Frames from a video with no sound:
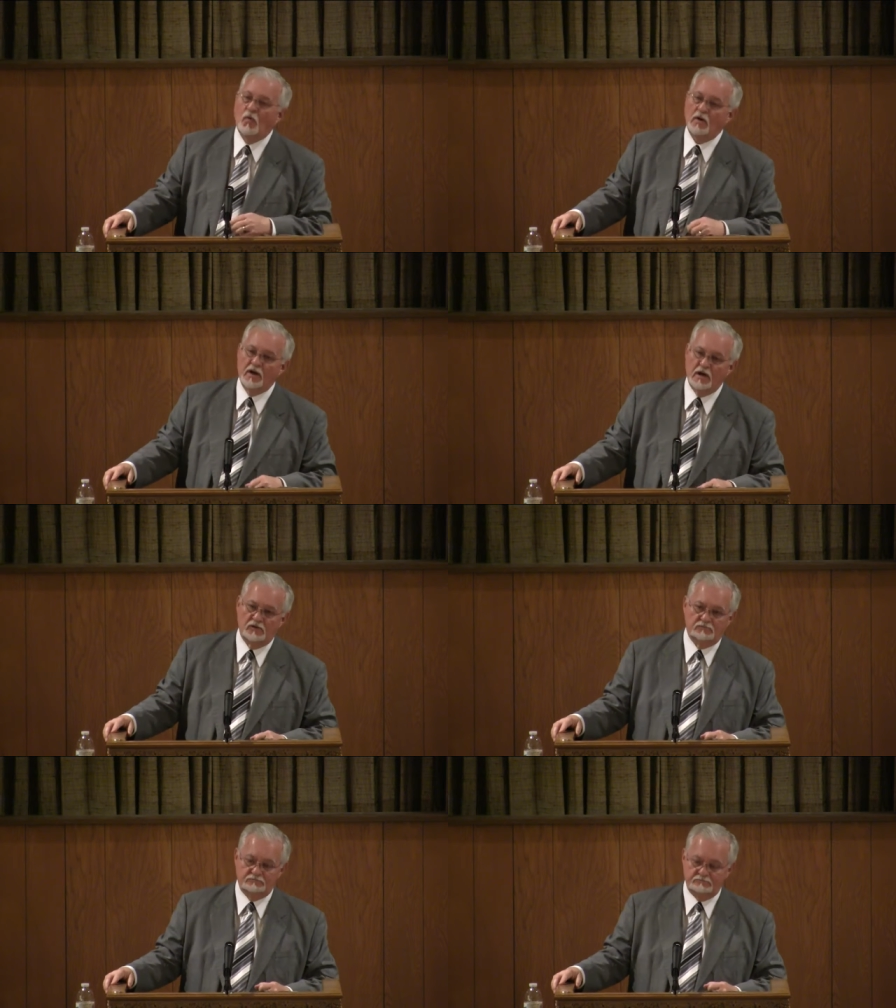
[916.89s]
want to know.
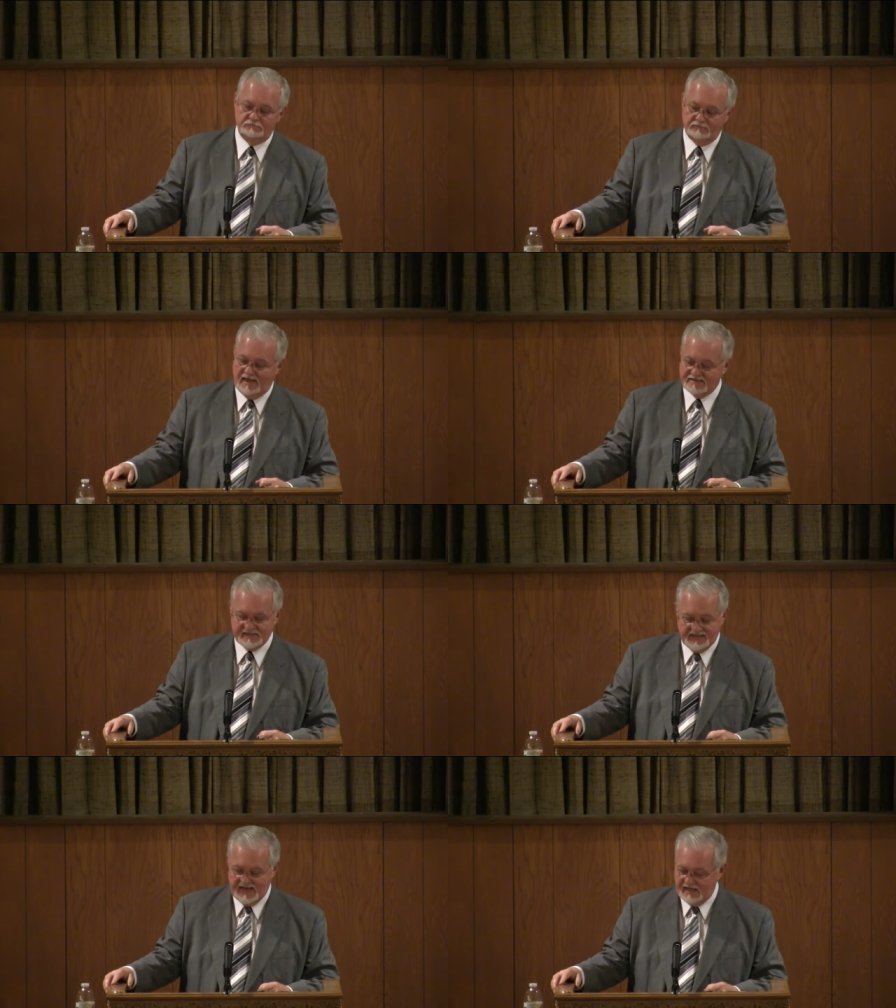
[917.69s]
That's
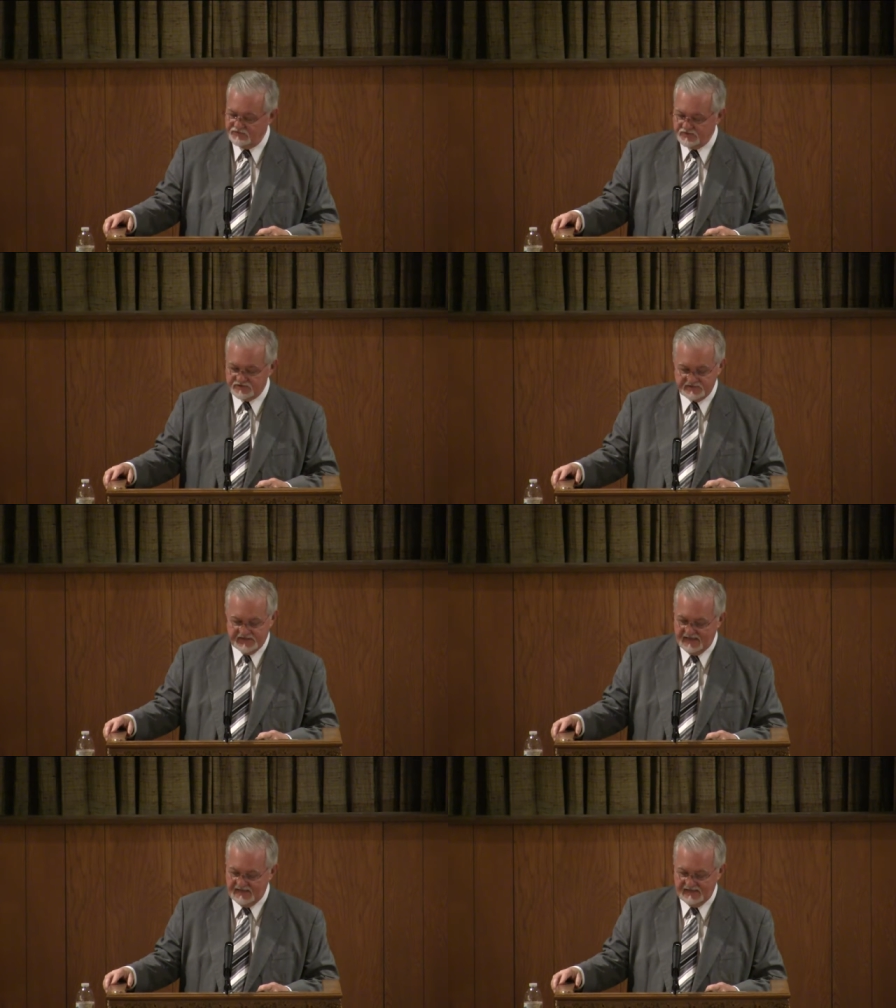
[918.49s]
a dangerous
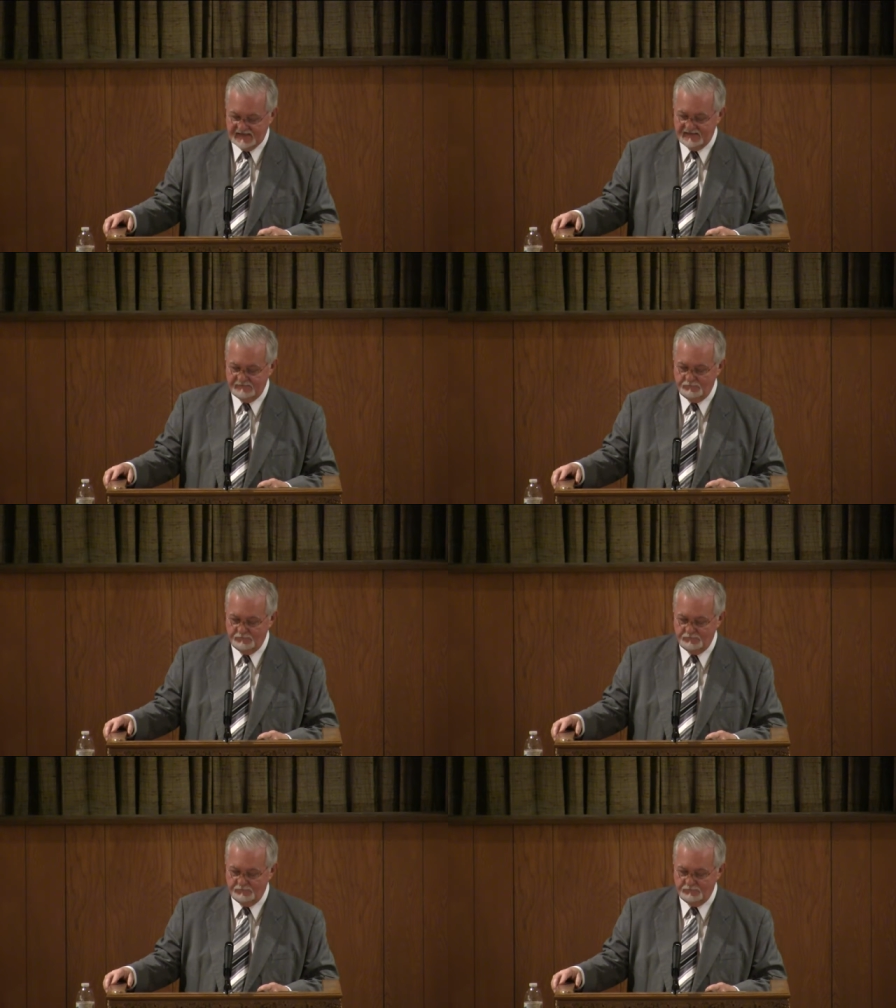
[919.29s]
thing indeed.